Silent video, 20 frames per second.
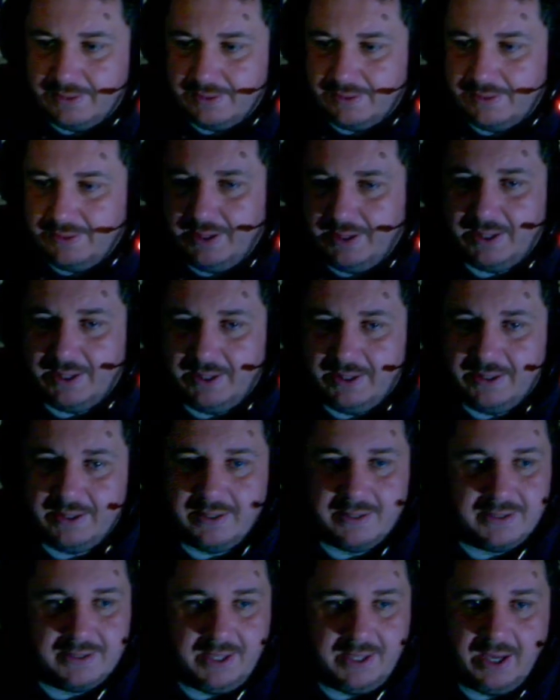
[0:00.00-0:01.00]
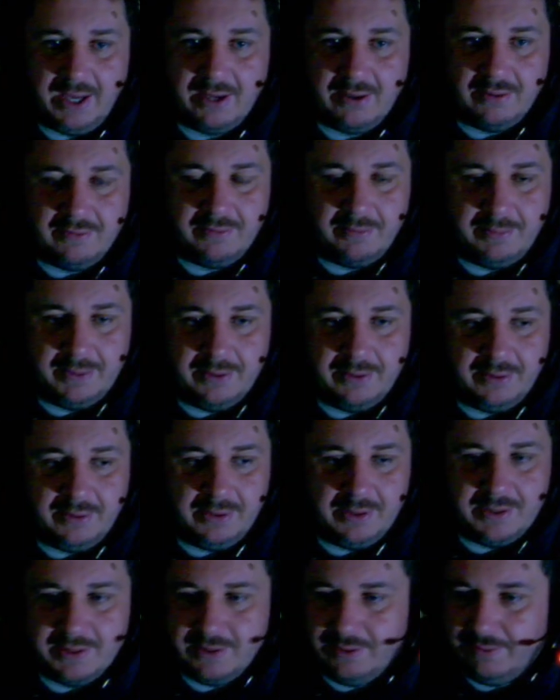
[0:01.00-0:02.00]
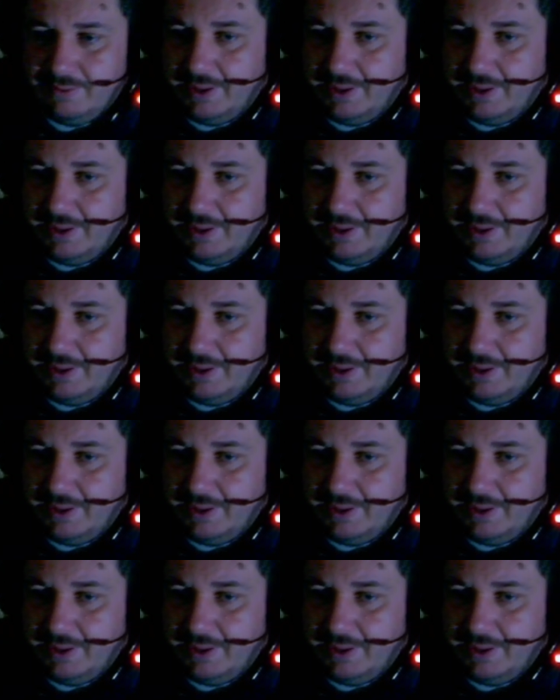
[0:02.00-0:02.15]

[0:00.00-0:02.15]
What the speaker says: getting a scout off a bit earlier is a great